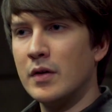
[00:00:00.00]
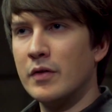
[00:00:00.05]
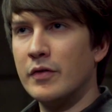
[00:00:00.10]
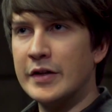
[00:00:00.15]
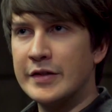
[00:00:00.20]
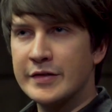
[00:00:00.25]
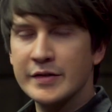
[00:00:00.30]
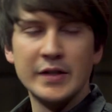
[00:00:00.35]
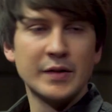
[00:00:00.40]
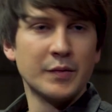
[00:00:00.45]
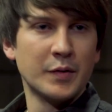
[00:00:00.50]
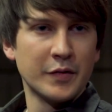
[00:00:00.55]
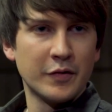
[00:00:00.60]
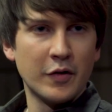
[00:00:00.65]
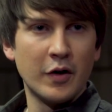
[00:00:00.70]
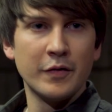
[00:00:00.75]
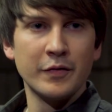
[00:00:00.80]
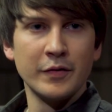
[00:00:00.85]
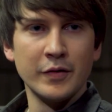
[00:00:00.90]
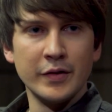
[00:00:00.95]
Recently, we've
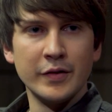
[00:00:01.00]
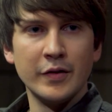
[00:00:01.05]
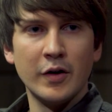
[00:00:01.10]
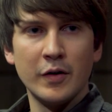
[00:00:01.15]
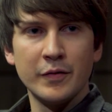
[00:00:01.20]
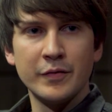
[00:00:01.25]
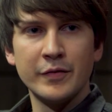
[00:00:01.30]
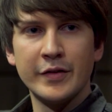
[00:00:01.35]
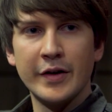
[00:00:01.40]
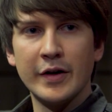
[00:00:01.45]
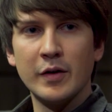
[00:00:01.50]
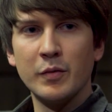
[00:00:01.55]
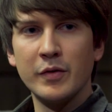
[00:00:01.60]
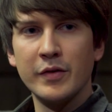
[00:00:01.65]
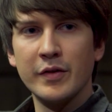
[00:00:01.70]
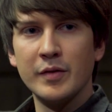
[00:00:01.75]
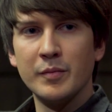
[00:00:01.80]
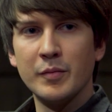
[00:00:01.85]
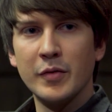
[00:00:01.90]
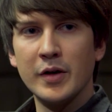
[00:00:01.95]
often dealt
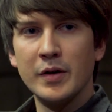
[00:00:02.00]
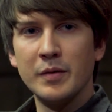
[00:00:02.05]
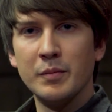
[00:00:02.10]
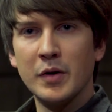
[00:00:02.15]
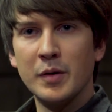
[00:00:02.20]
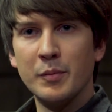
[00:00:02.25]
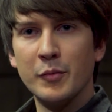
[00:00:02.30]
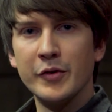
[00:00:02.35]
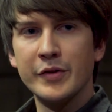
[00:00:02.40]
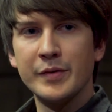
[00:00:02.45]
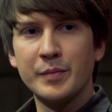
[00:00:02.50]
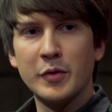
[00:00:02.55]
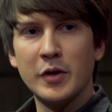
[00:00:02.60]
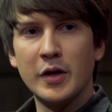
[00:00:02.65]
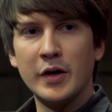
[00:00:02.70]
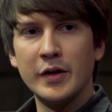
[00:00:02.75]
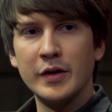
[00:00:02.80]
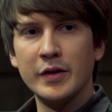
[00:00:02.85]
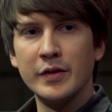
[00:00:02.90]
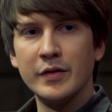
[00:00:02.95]
with it by
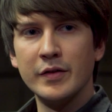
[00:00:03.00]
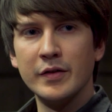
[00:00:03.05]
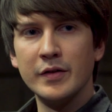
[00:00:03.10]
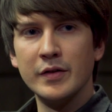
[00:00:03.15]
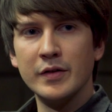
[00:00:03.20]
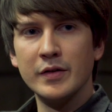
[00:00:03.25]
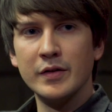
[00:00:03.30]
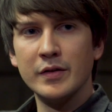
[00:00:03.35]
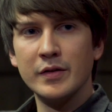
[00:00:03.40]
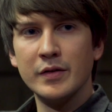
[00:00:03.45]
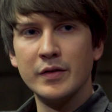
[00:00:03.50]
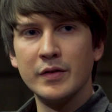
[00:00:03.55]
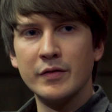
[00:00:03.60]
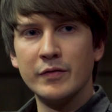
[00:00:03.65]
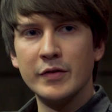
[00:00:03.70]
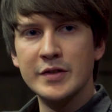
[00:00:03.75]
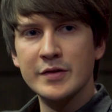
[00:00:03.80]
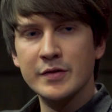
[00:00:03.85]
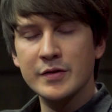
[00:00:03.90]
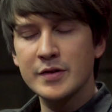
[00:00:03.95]
multiplying the
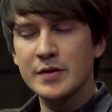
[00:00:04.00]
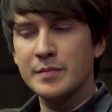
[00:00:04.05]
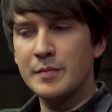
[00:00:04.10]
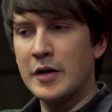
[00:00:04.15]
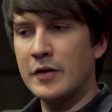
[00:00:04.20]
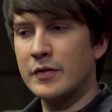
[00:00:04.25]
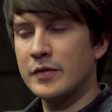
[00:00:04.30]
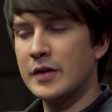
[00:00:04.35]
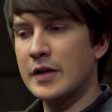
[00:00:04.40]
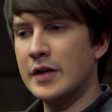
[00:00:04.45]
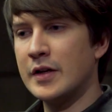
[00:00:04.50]
resource amount,